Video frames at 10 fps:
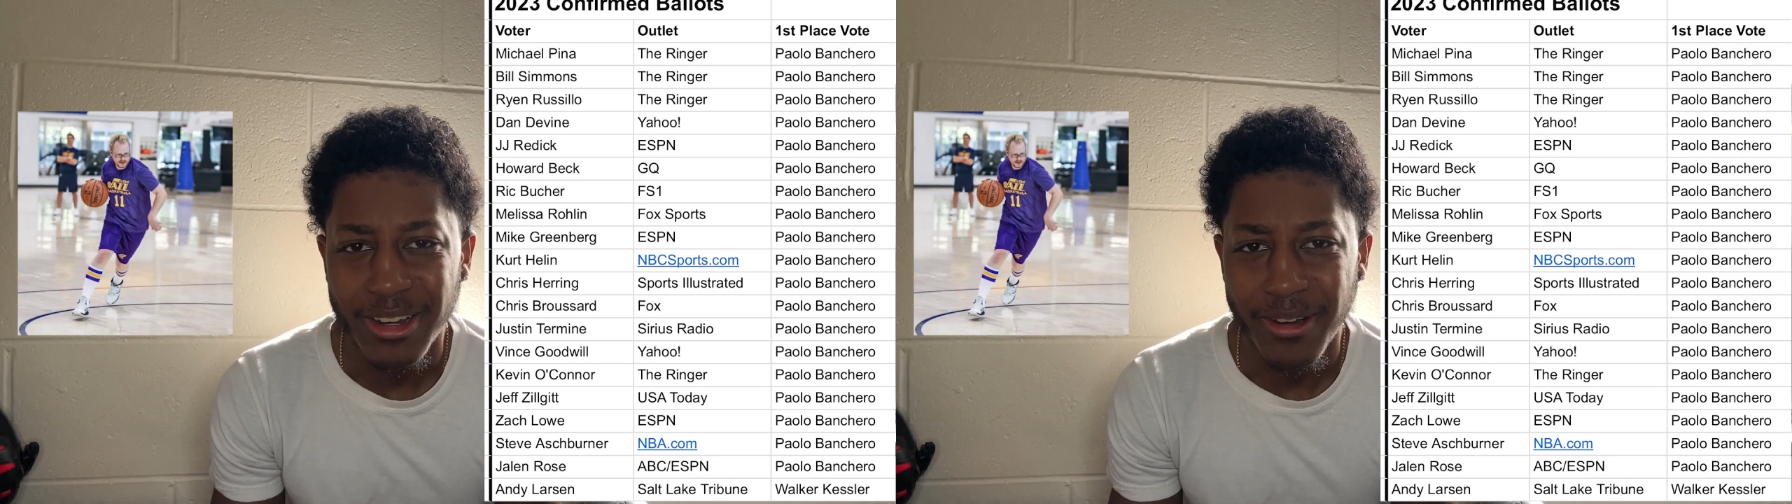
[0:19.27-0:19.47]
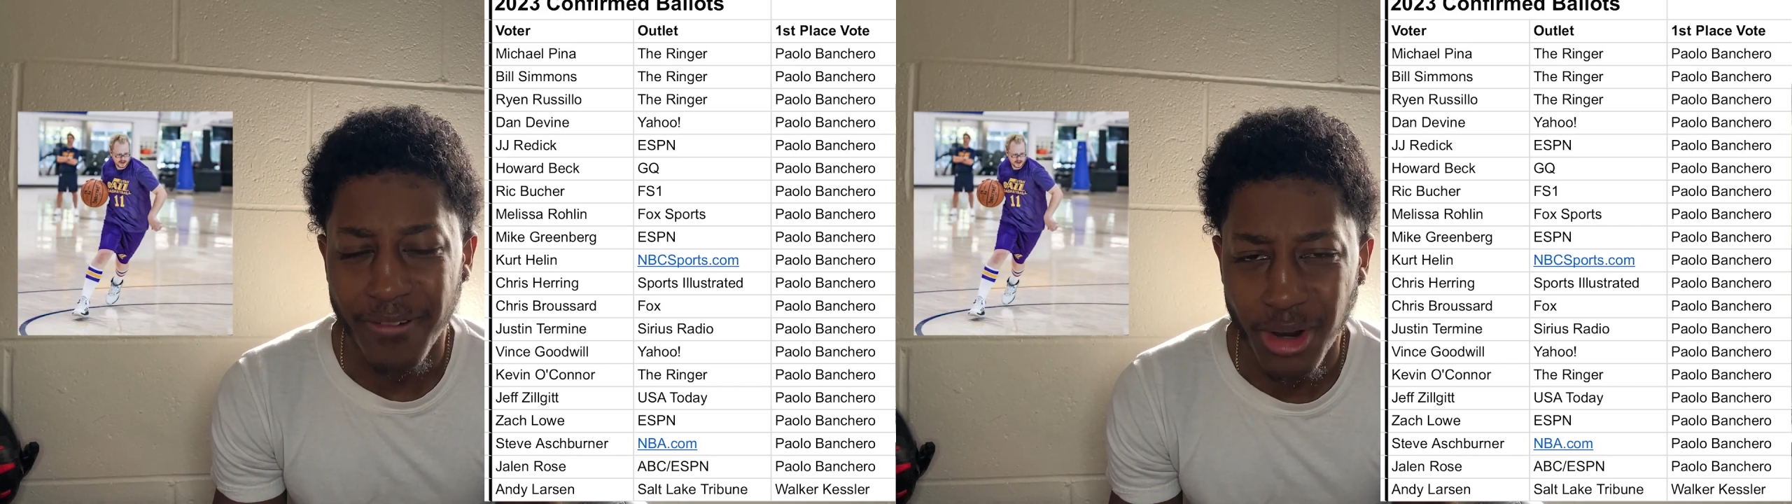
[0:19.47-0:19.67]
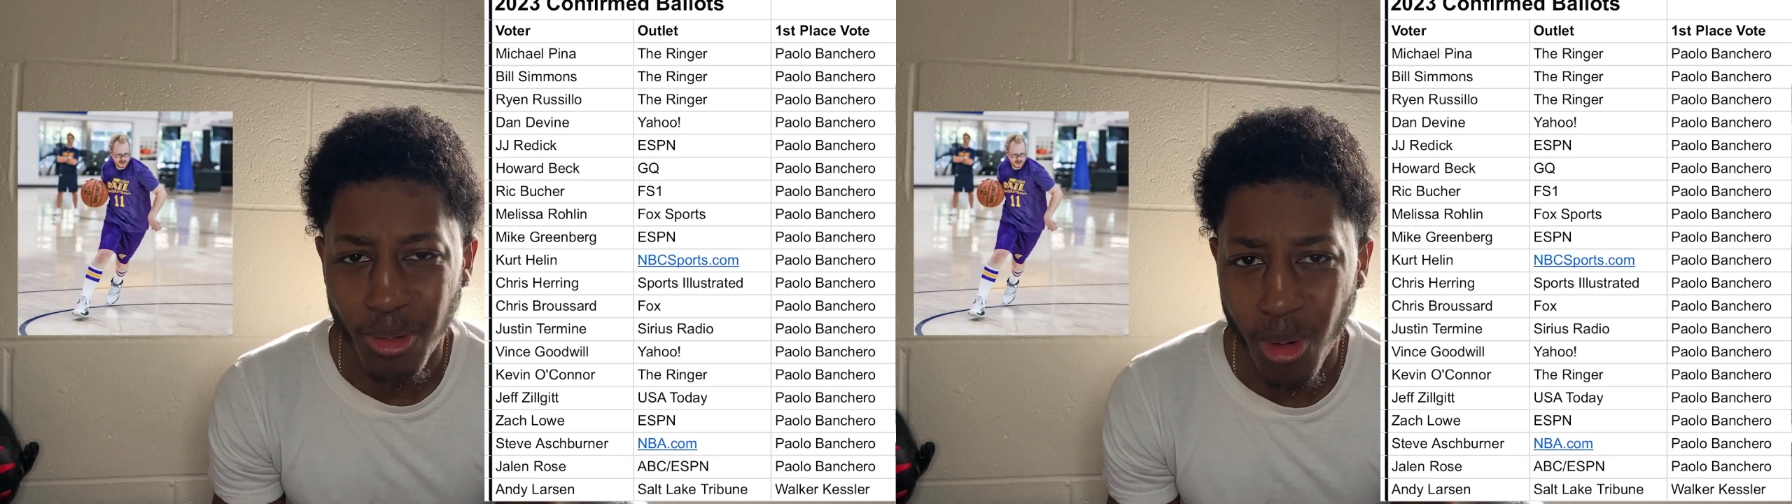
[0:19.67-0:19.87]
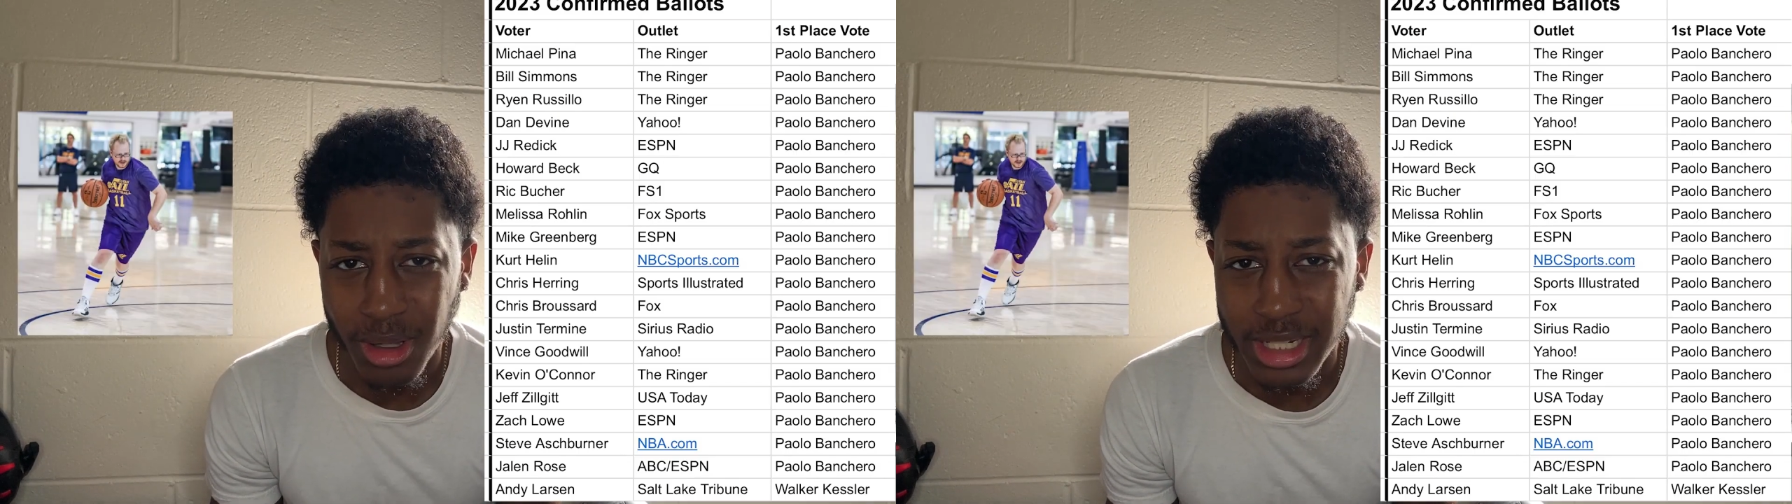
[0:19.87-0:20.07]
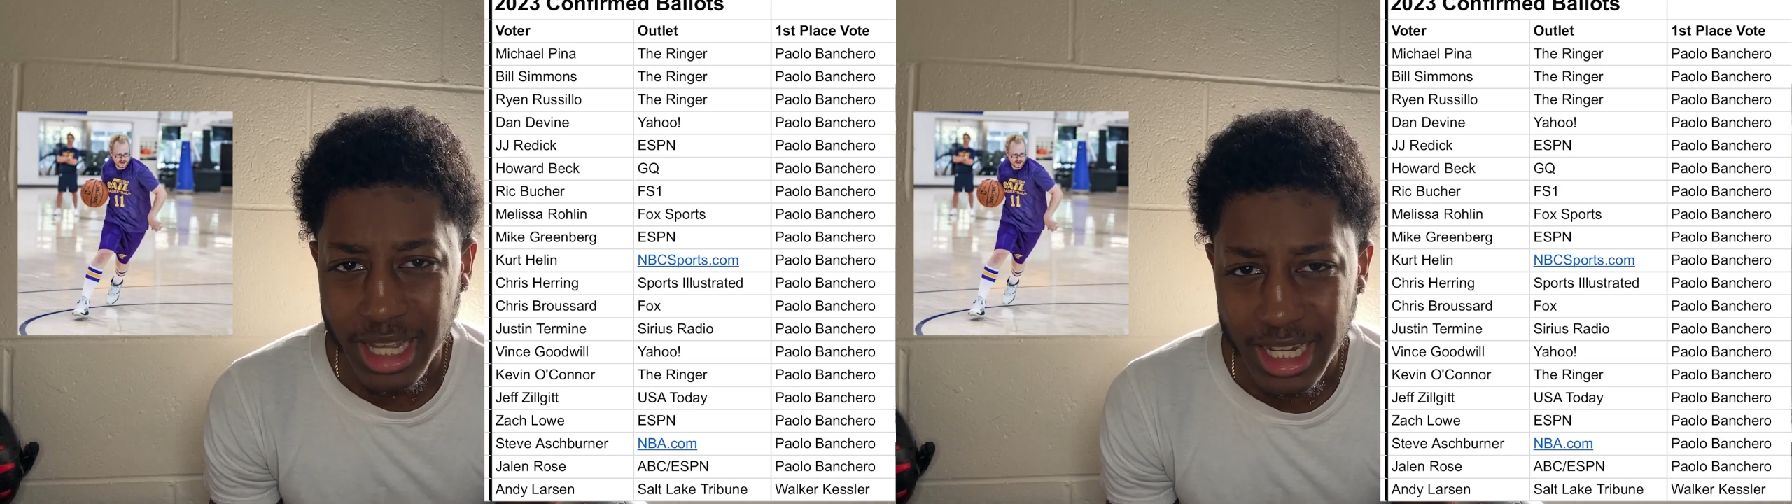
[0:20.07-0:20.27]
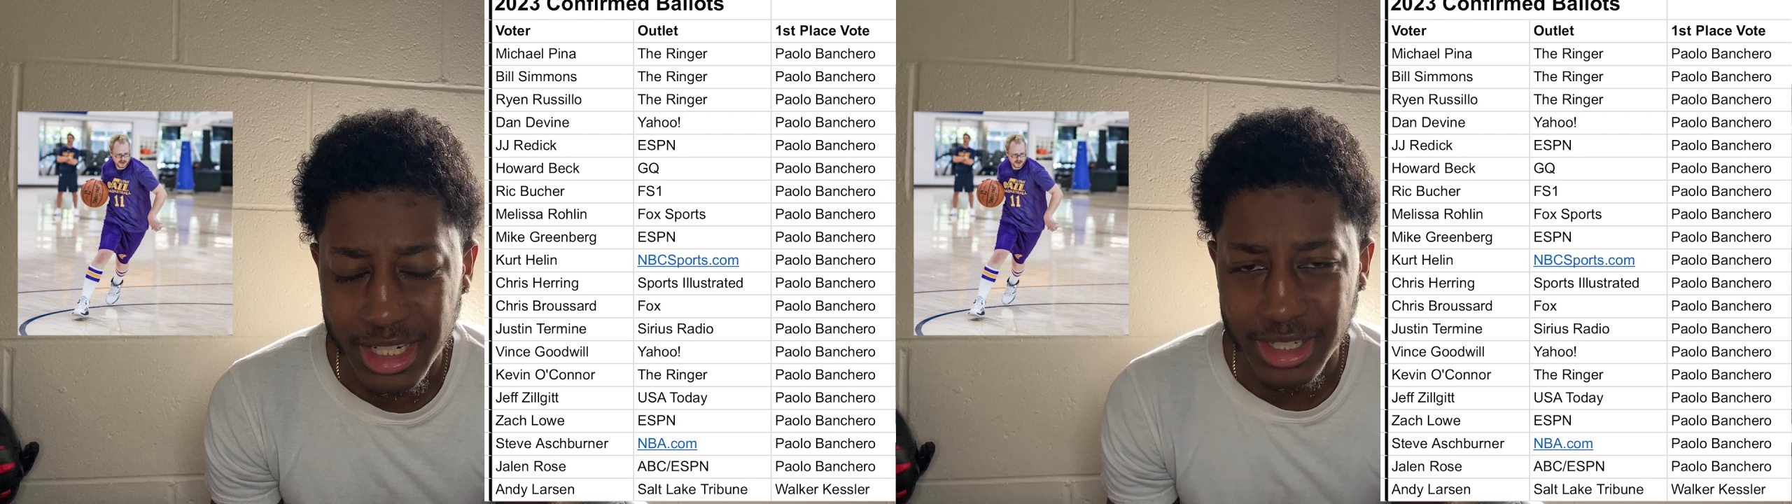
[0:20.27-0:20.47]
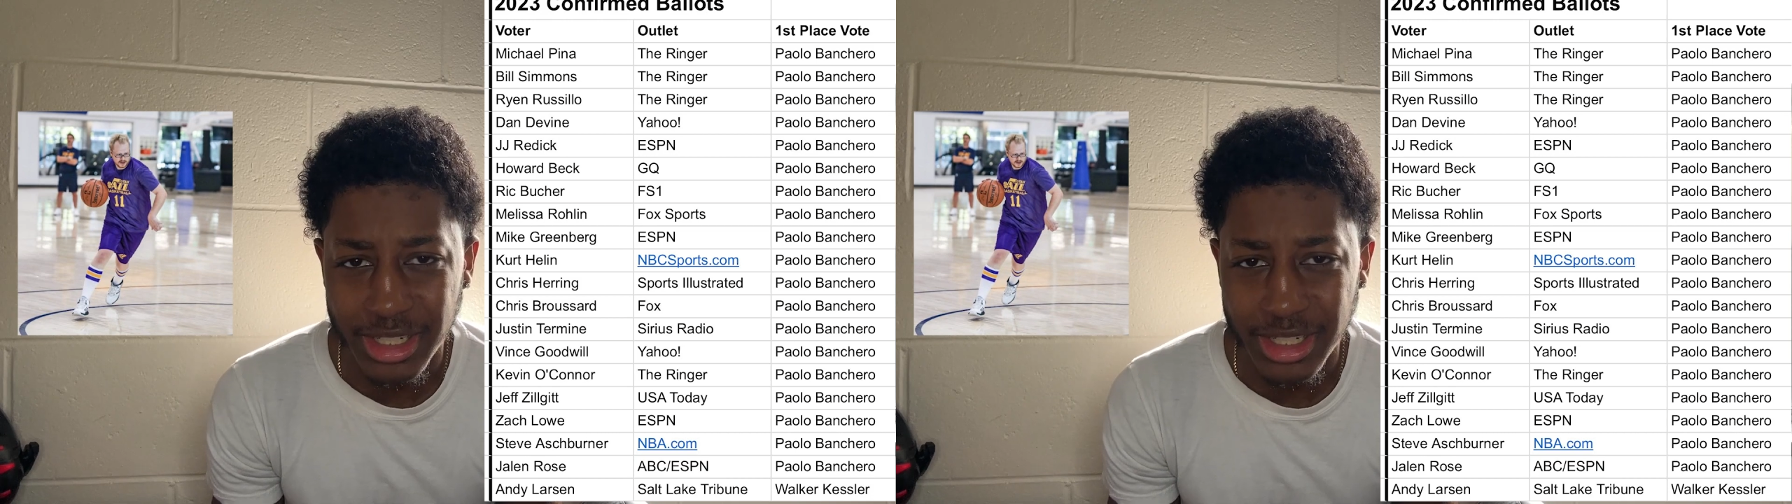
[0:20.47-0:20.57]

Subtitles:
voted Walker Kessler,